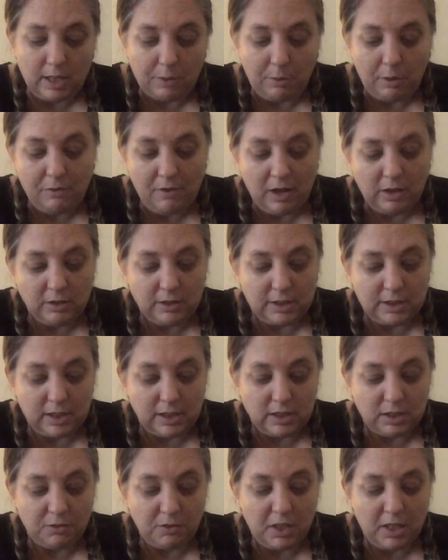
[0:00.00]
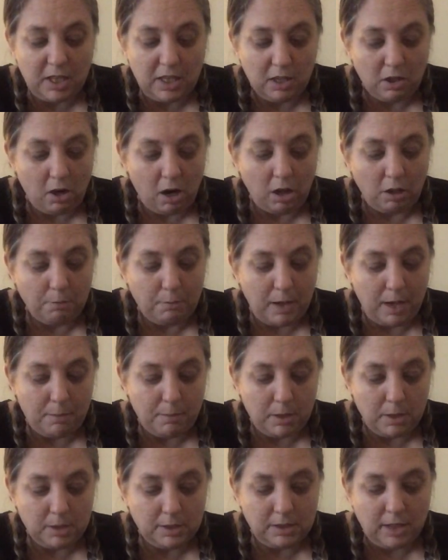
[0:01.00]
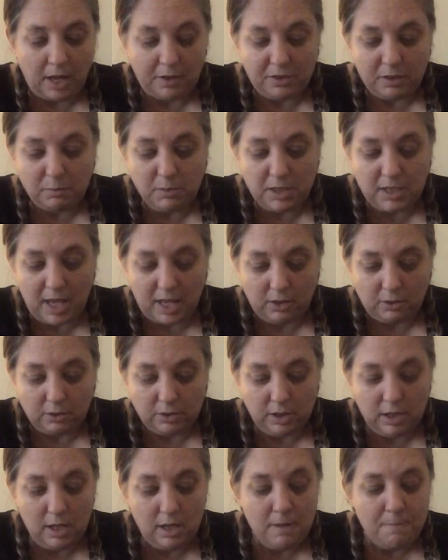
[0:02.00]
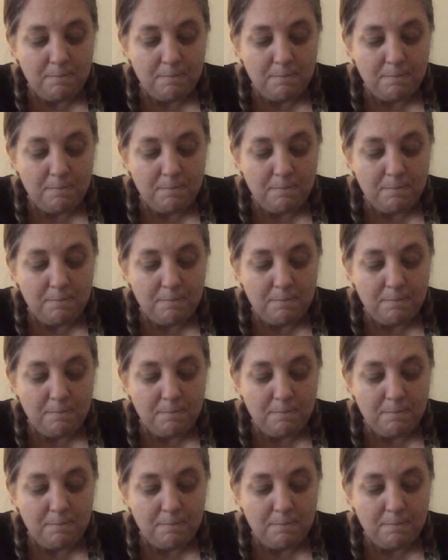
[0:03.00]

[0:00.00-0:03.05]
Then we found seats for the kindergarten babies, got them settled,